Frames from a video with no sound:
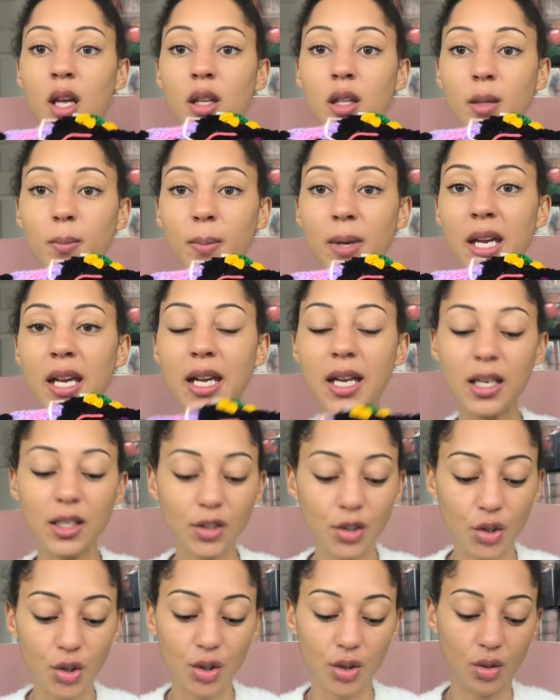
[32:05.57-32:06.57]
the
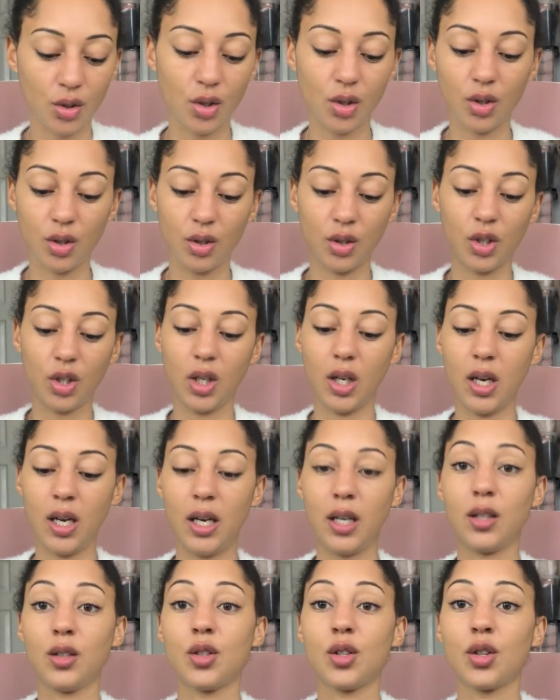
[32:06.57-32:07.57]
peach, such
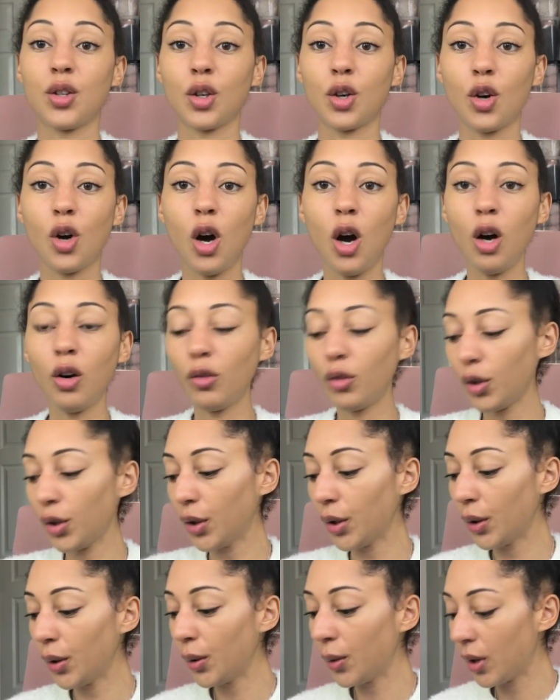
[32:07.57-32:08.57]
as the
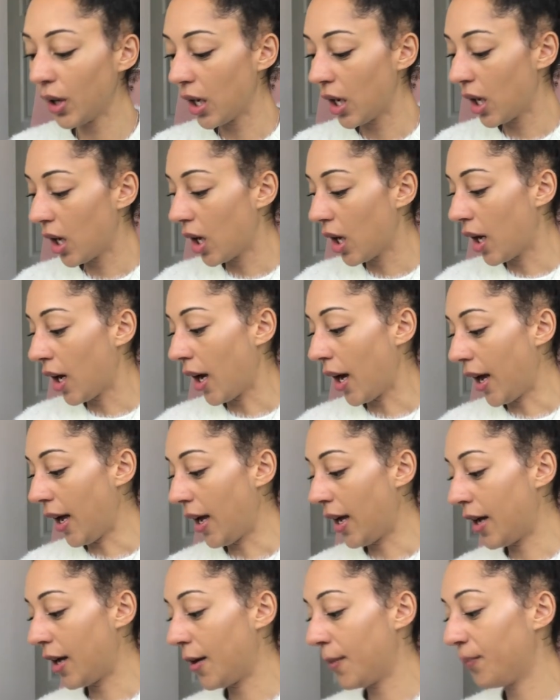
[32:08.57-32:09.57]
coral,
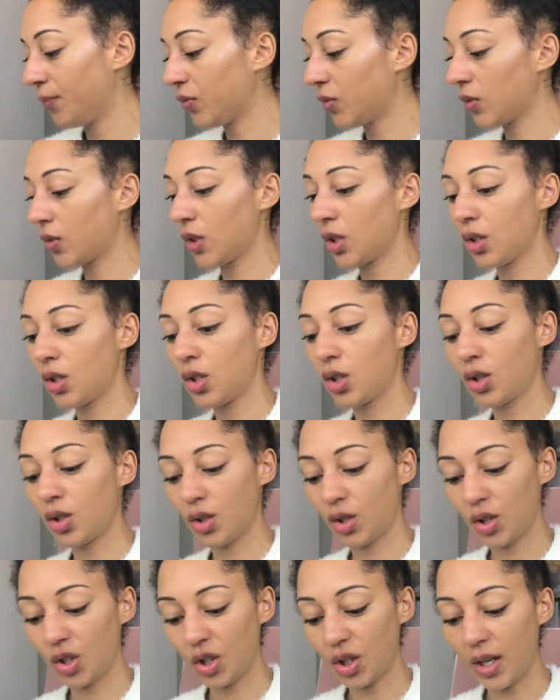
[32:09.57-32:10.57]
um,
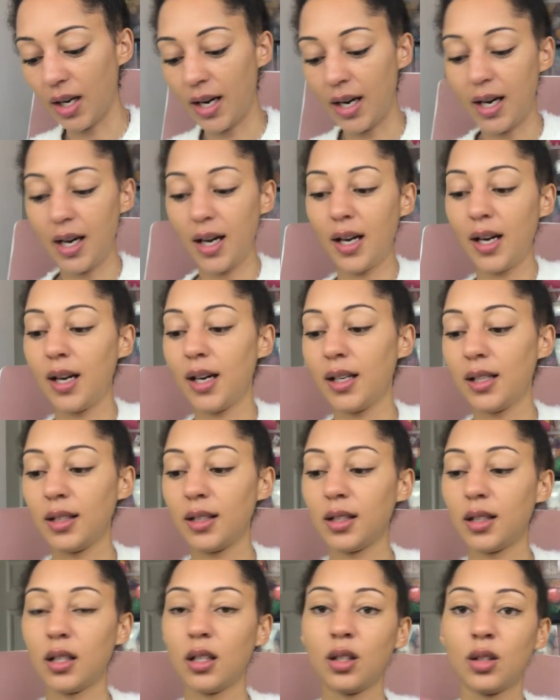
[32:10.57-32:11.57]
such
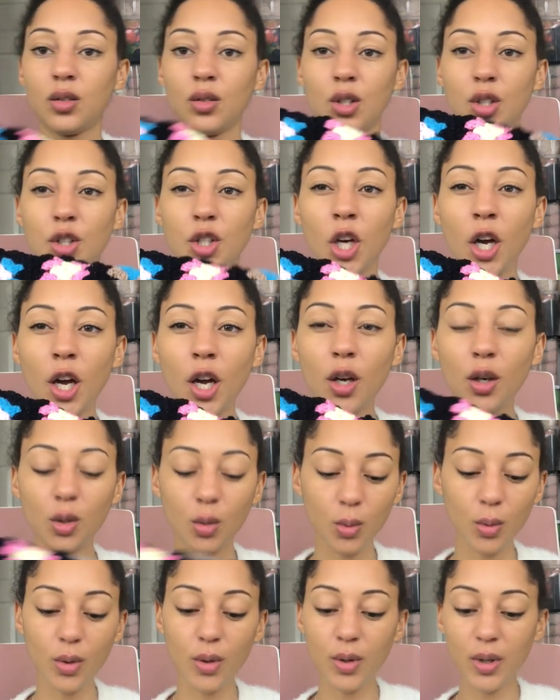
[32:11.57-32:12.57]
as the
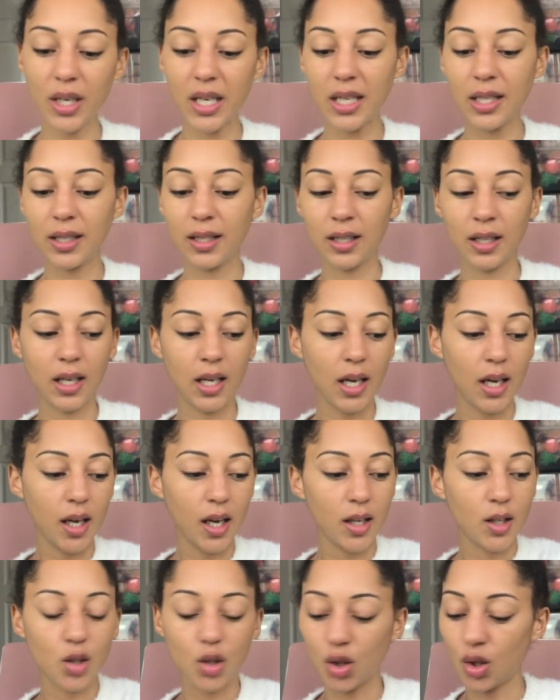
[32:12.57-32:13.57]
turquoise,
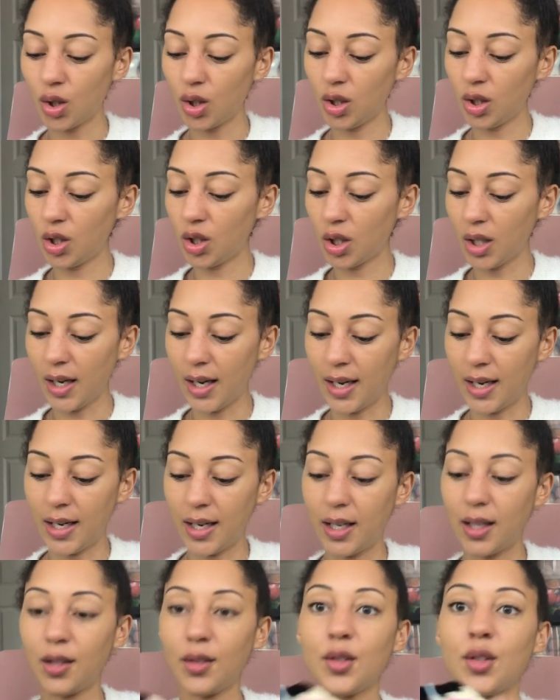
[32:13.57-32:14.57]
such
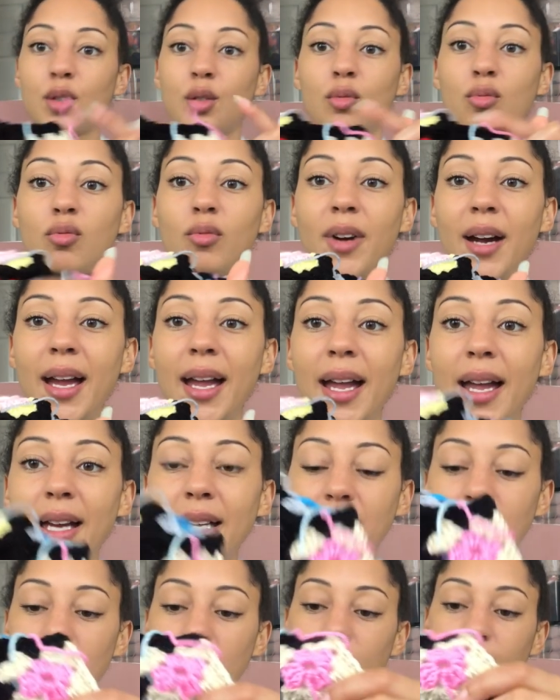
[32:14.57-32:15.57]
as the
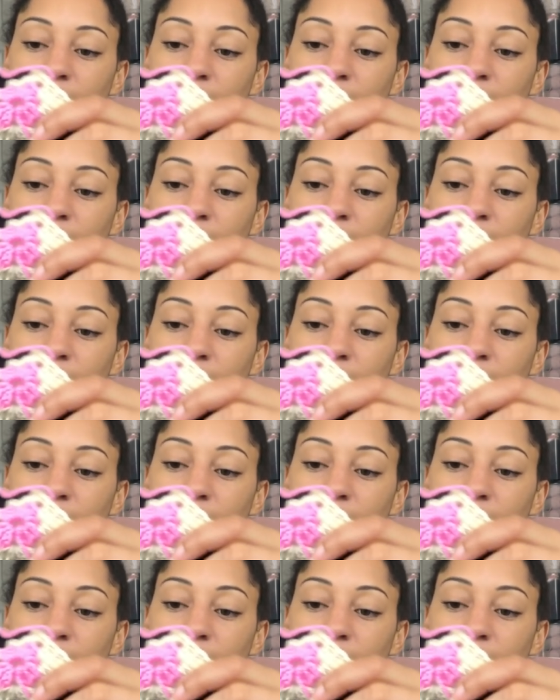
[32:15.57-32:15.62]
red,